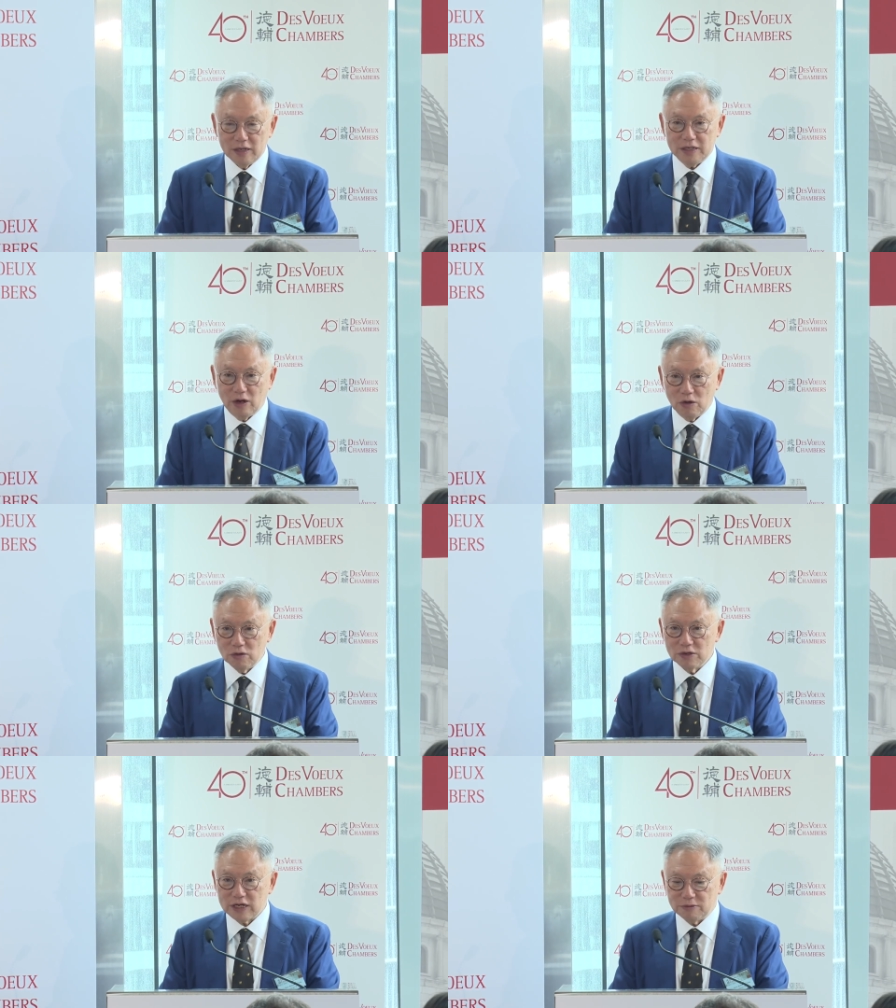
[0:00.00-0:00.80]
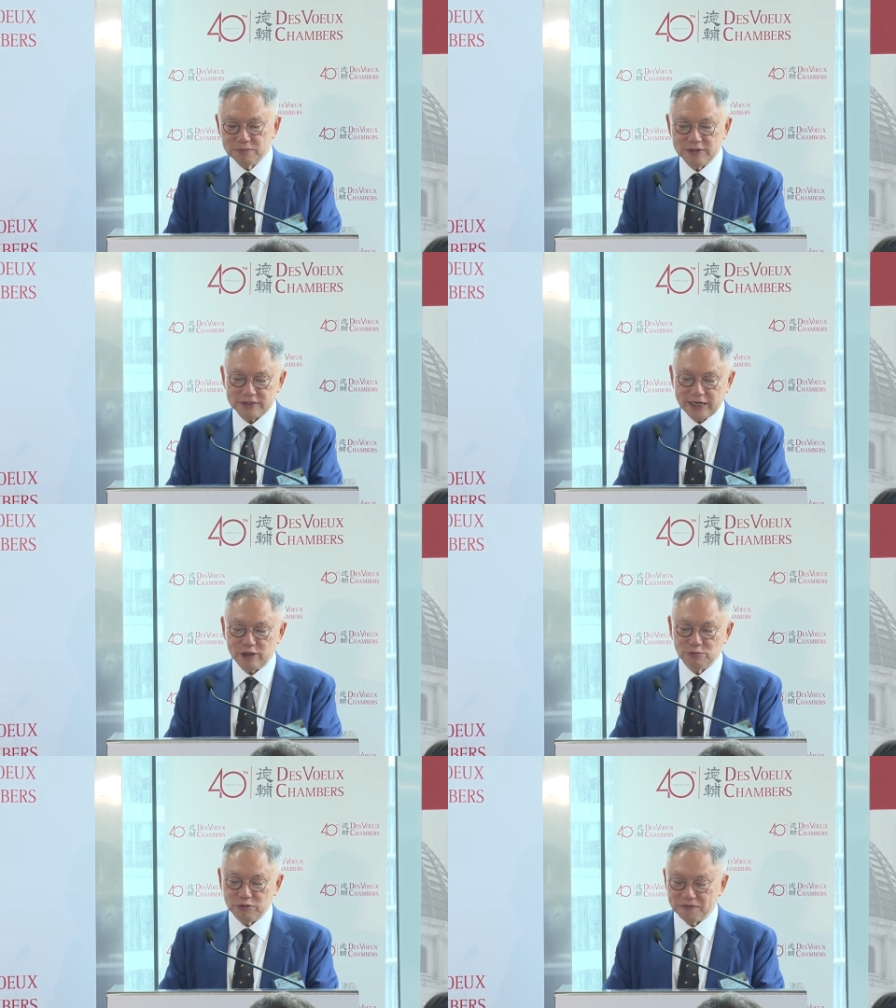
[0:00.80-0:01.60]
The Hong Kong government
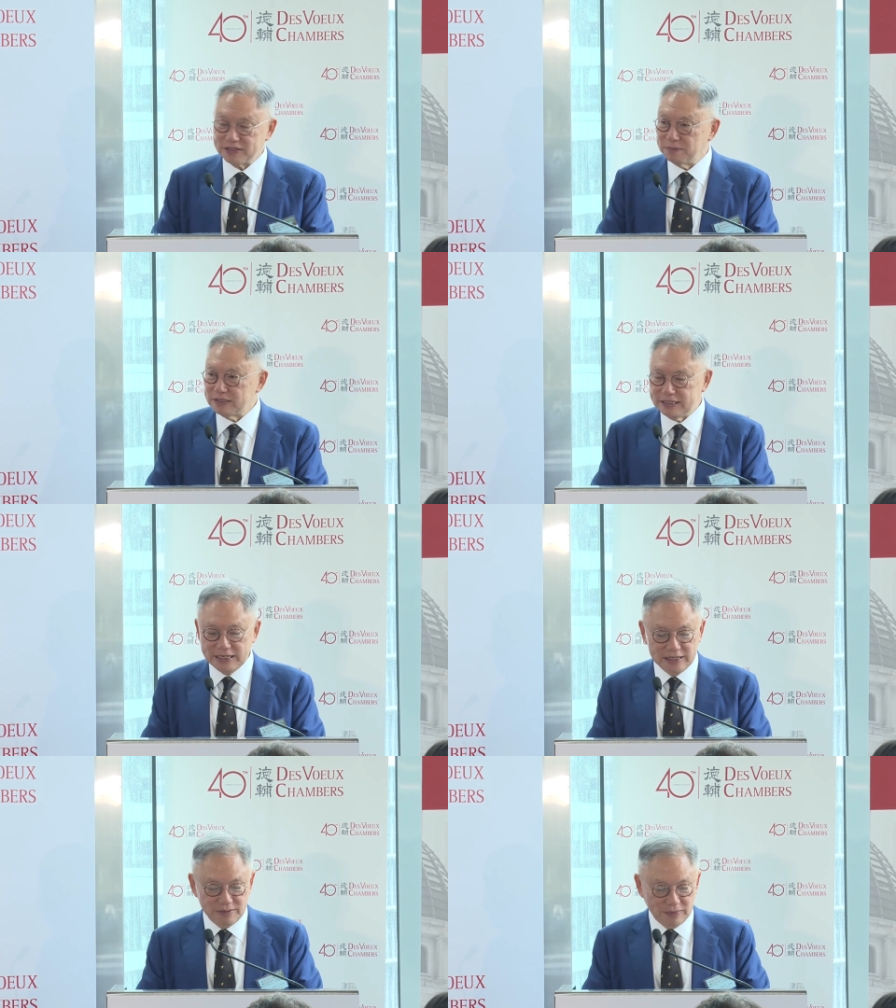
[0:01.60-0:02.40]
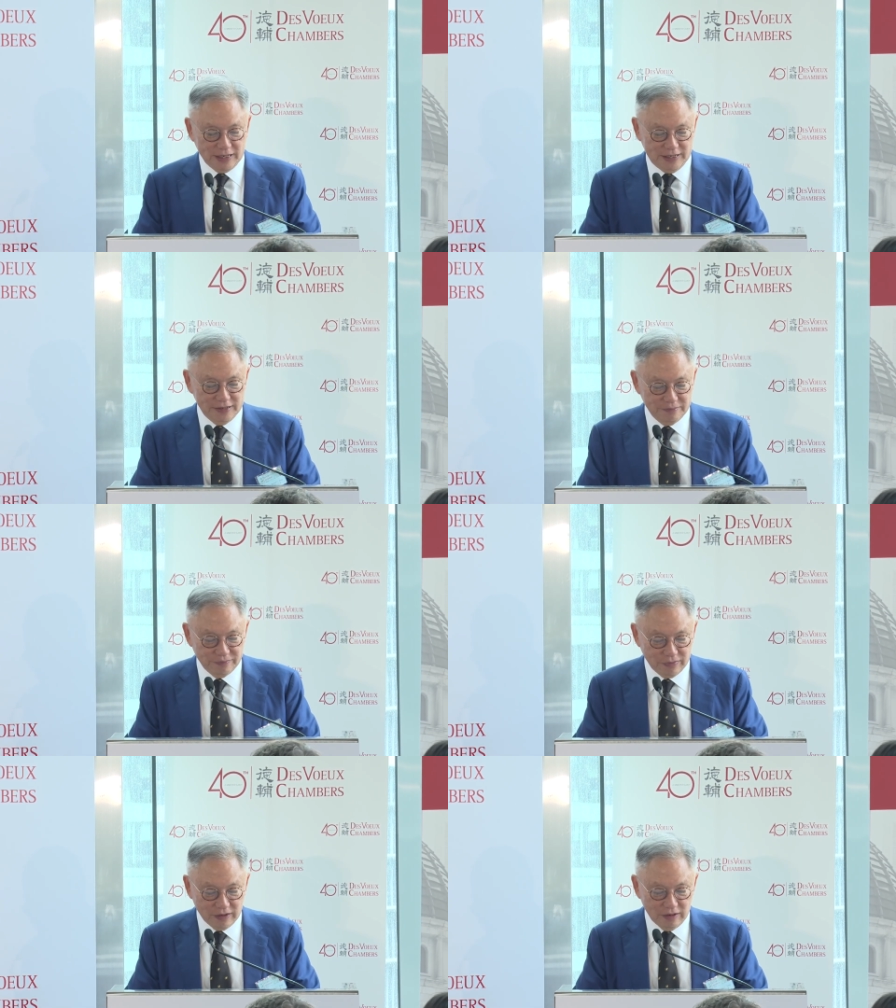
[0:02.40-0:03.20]
helped with some seed money,
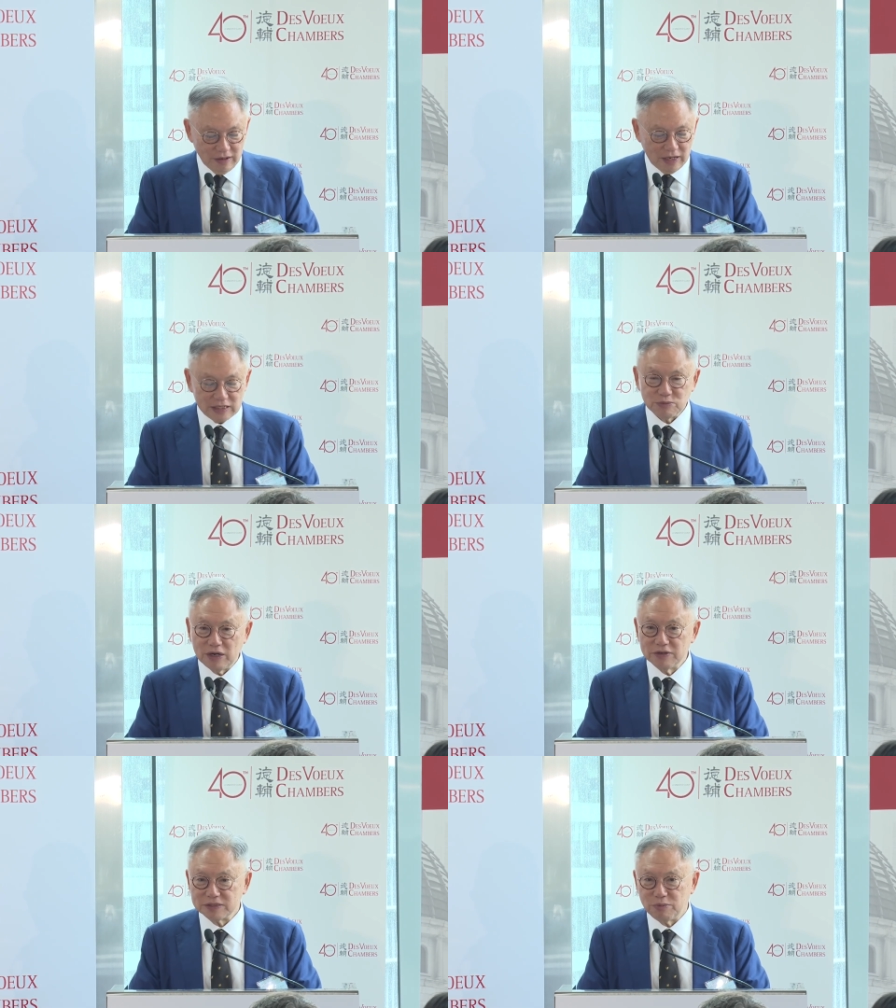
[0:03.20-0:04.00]
as well as